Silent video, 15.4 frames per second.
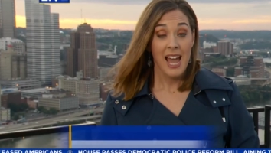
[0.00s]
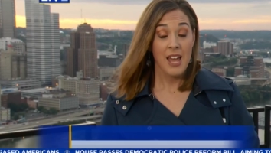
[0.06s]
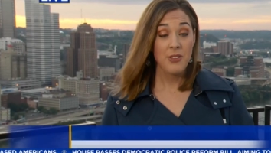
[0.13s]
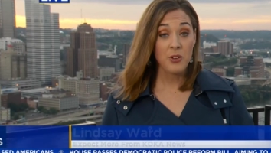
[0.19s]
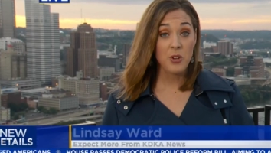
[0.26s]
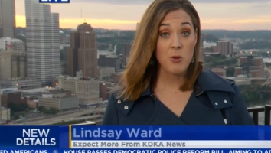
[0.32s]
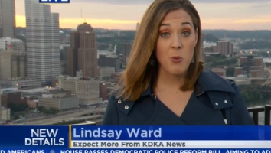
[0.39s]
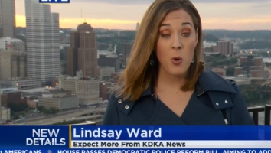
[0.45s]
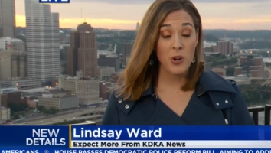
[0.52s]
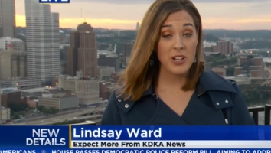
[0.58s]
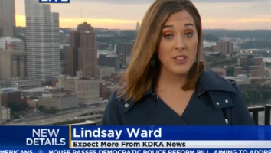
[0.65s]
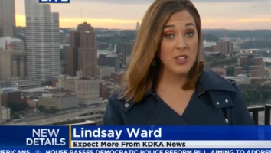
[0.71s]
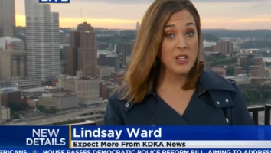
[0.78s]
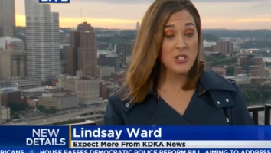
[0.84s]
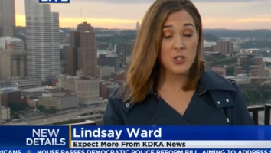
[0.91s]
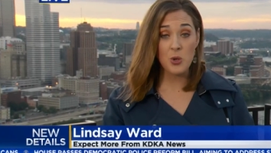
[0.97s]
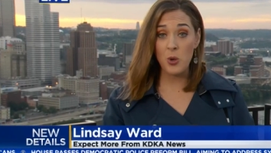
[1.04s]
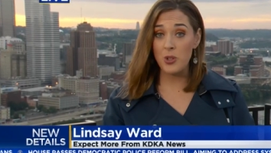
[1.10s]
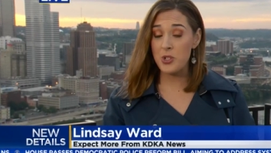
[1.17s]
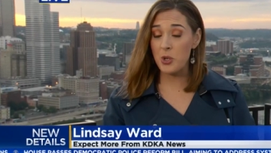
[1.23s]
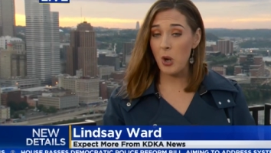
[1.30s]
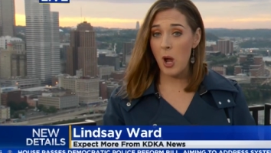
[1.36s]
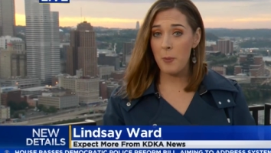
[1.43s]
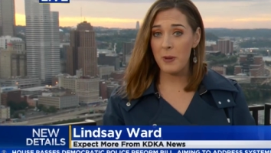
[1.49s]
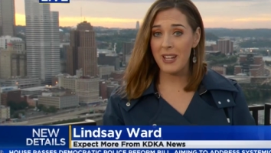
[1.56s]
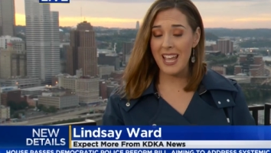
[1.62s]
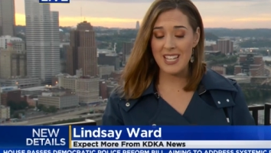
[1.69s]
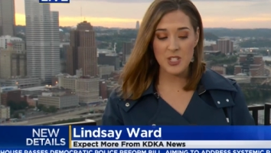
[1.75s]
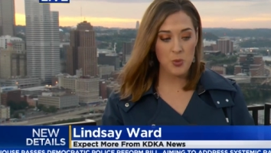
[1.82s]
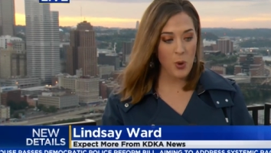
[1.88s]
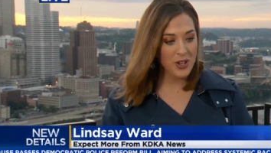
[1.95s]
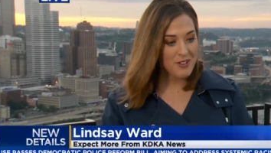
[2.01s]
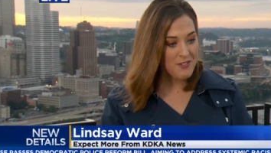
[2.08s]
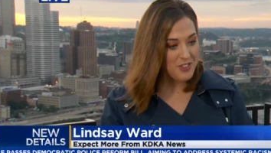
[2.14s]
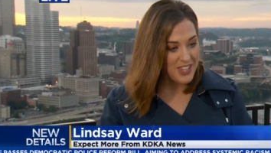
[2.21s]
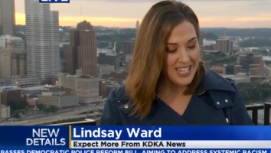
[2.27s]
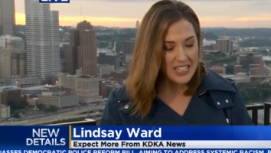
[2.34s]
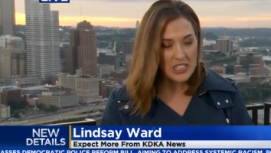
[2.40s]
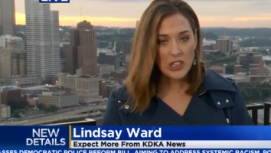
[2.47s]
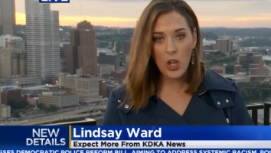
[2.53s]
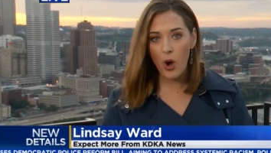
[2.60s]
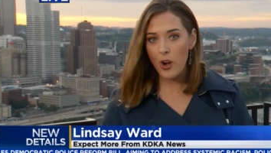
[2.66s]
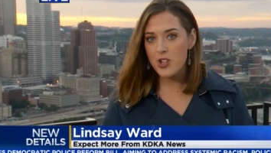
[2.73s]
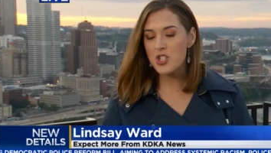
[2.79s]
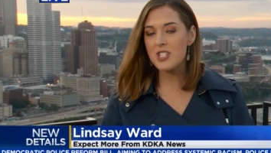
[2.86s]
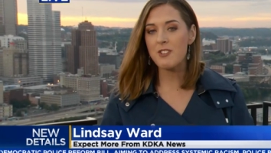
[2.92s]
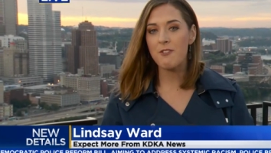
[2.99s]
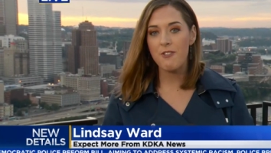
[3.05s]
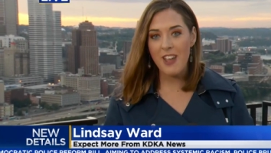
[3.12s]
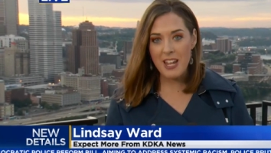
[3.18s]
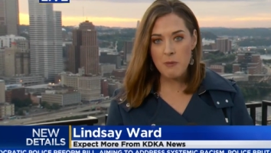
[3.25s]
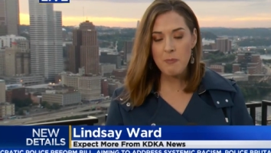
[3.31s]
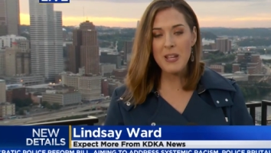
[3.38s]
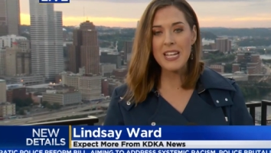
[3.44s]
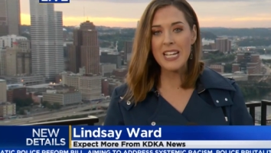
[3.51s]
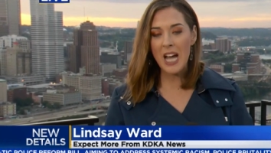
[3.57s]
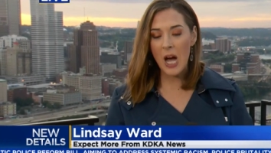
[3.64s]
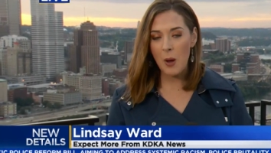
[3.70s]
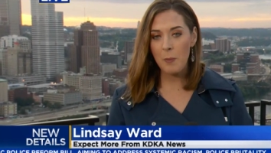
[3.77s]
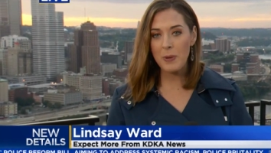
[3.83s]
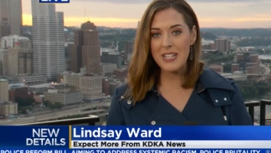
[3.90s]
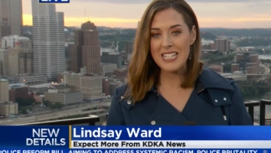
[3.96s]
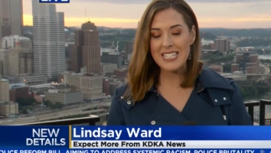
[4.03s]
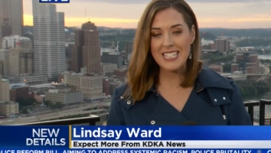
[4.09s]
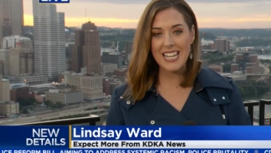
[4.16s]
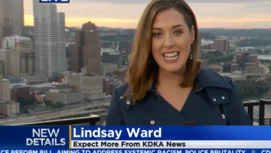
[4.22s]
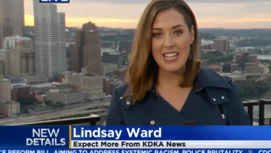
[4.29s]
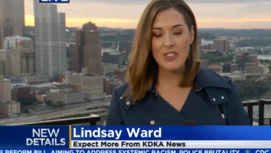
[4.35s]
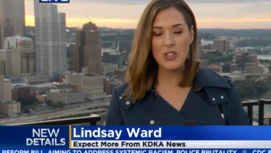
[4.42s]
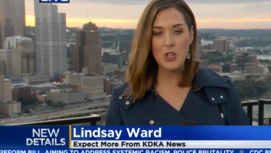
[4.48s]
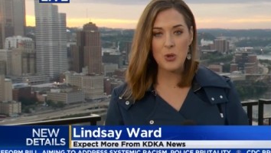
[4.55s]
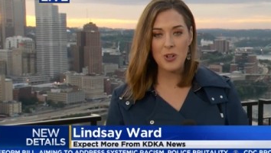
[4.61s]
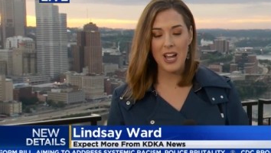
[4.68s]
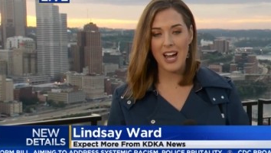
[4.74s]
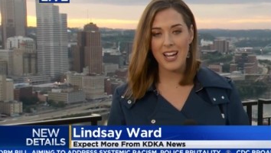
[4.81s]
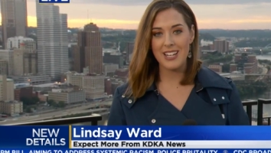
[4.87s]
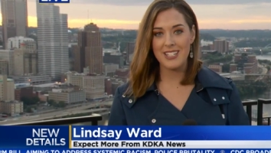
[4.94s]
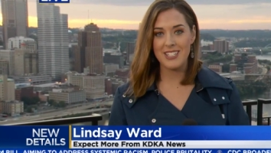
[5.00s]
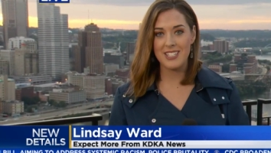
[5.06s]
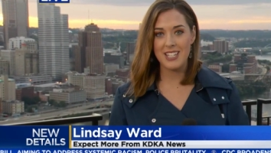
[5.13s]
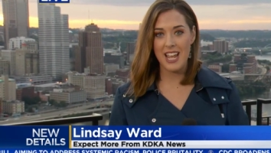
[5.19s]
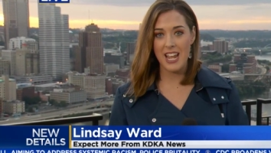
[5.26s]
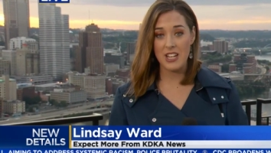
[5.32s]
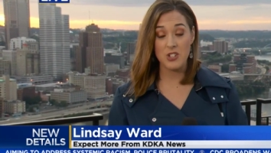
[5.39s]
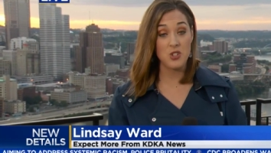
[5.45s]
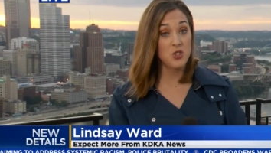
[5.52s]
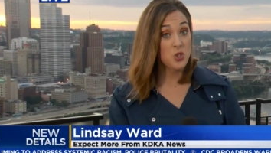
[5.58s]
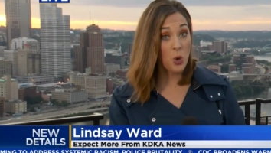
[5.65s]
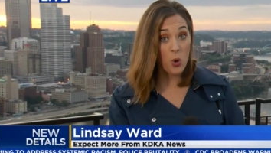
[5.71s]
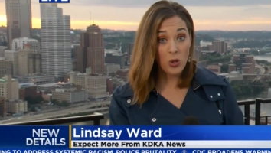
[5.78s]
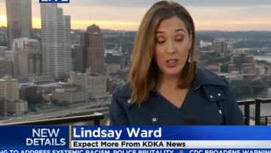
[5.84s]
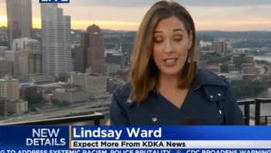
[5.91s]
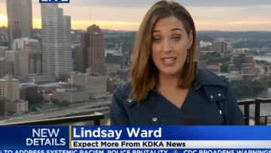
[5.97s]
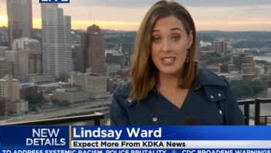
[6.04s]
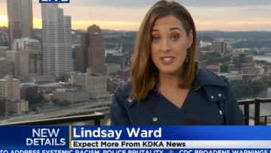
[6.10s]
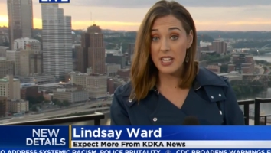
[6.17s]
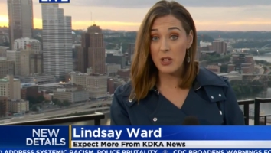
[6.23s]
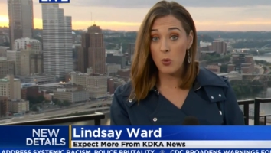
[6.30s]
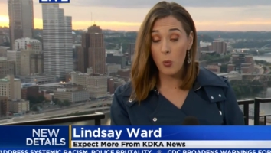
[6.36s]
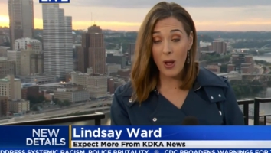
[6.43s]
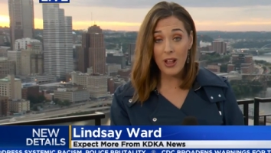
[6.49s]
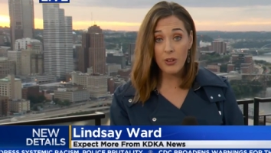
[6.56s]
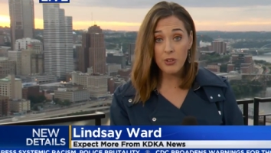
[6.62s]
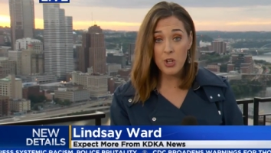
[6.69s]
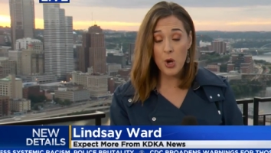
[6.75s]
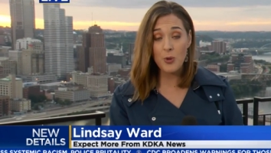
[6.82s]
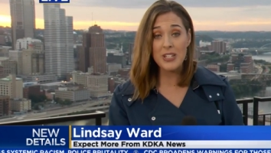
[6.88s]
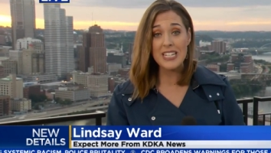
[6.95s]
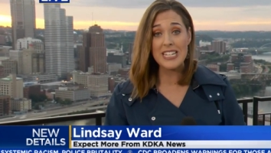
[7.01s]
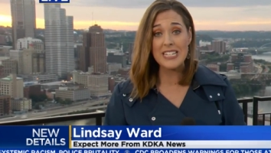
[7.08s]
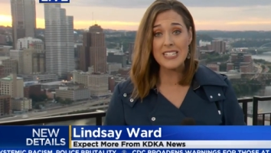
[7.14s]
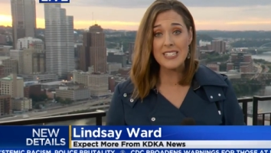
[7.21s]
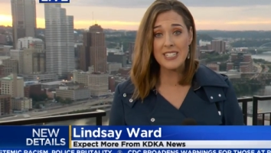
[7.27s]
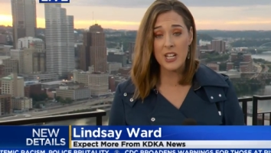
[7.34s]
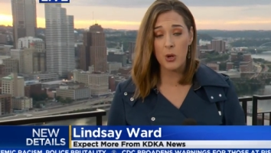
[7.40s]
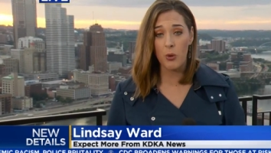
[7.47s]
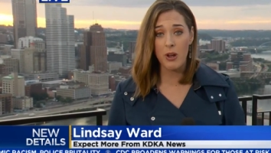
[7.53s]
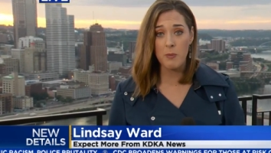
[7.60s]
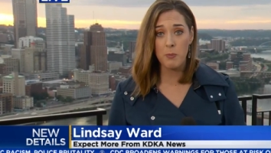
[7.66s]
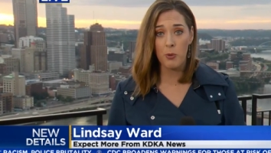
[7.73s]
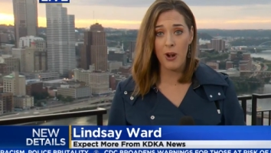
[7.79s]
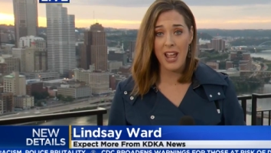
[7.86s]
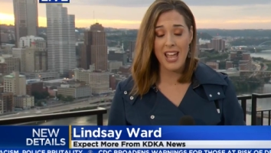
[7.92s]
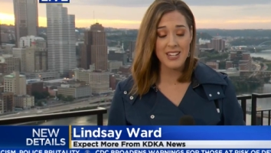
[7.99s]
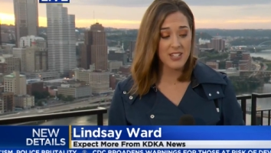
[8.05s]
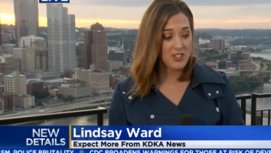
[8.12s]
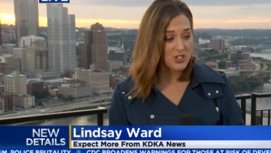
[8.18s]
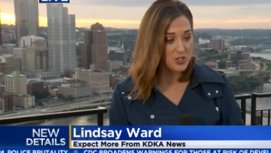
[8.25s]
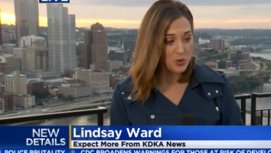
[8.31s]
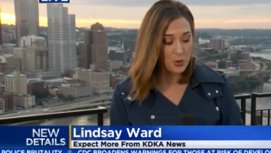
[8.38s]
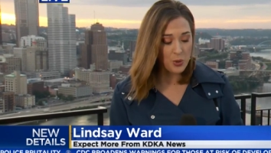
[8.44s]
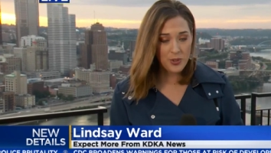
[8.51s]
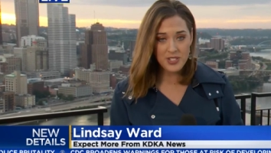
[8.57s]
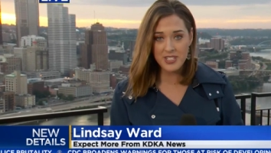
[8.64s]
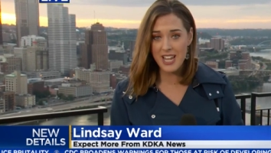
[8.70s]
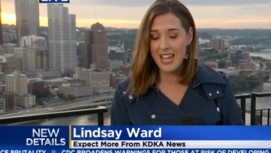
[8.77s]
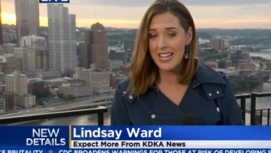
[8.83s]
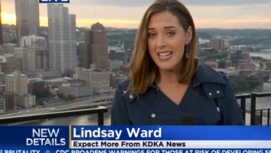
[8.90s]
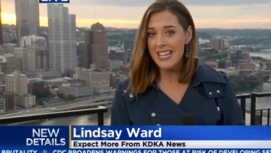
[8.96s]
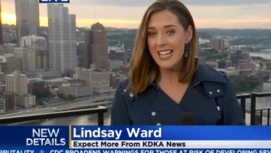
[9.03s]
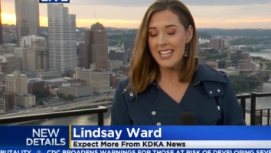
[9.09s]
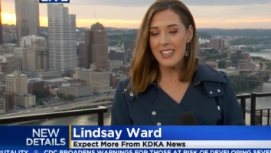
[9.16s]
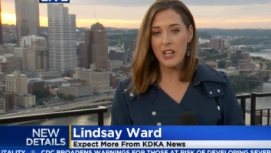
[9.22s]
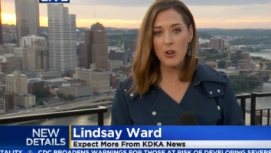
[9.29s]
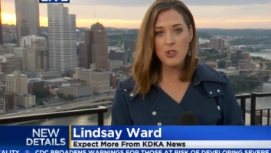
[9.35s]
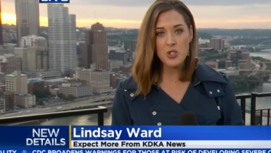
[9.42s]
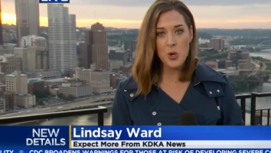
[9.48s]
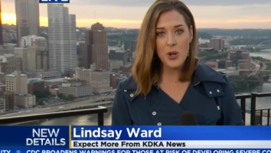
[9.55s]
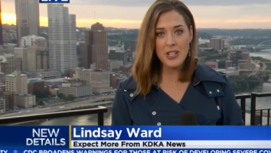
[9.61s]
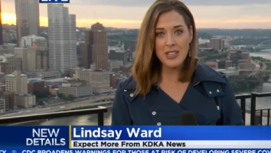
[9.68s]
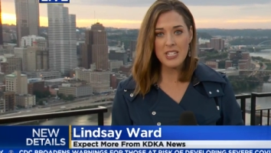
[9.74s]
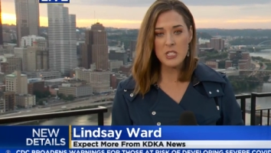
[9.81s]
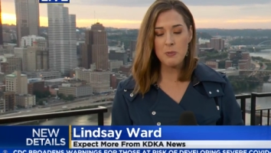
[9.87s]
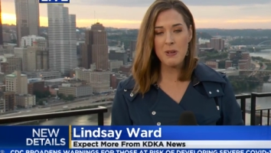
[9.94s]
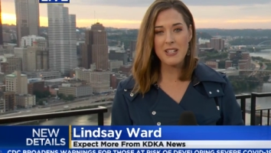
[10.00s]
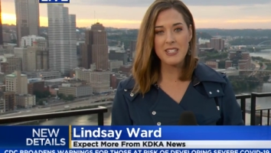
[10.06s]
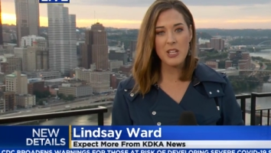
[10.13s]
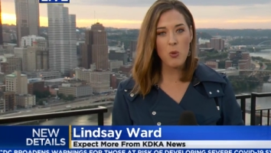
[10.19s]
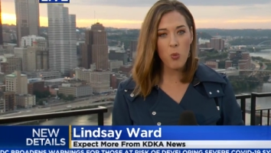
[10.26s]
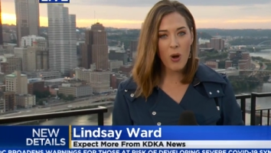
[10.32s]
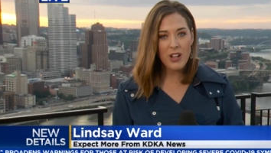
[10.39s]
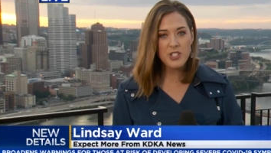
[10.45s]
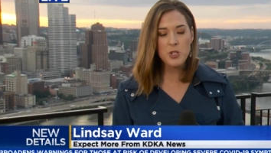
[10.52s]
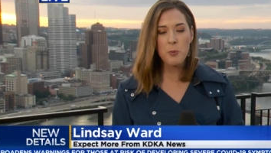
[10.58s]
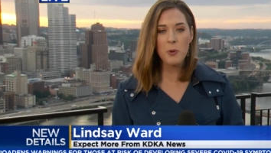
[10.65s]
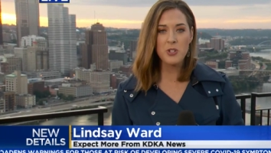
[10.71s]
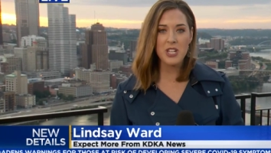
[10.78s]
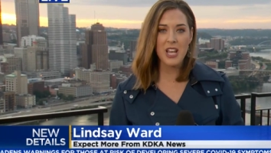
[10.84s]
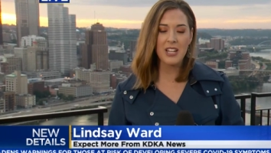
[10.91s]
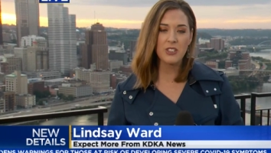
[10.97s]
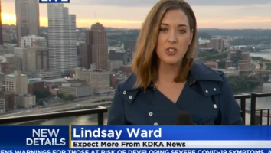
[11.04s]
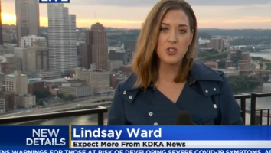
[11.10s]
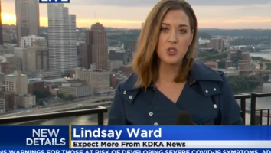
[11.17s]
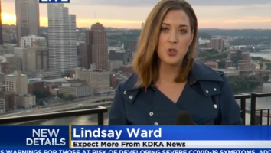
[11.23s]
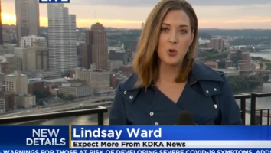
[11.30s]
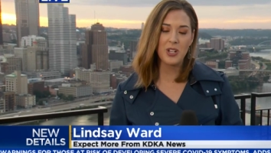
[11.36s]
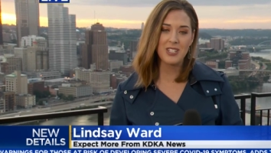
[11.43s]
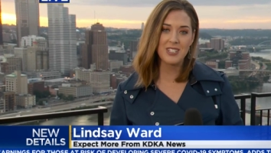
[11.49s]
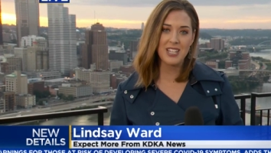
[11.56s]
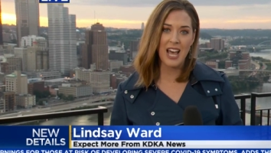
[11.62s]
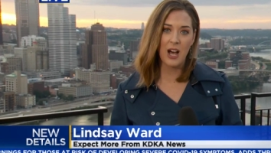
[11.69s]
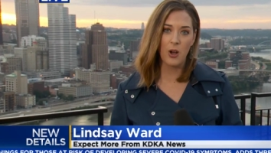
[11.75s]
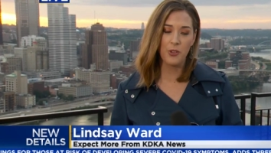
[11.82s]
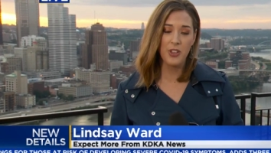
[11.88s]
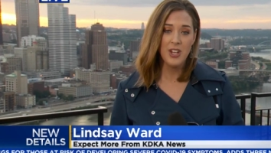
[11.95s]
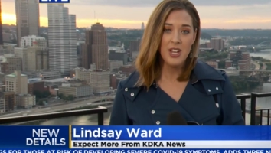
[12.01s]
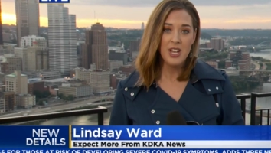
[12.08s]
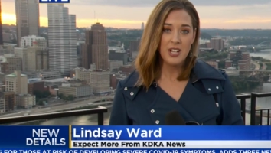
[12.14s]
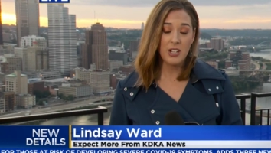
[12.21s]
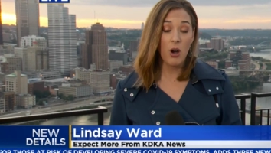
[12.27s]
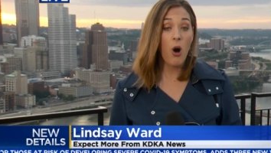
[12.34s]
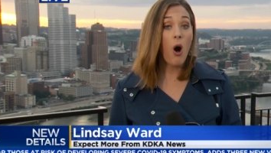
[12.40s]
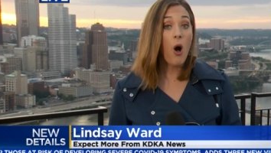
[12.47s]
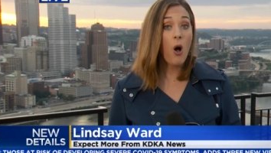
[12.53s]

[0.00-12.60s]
Heather, good morning. These schools are up against one of the largest vaping companies in the United States. Juul is a well-known e-cigarette brand, and the schools say they are doing this because they want to protect the students' health. Now,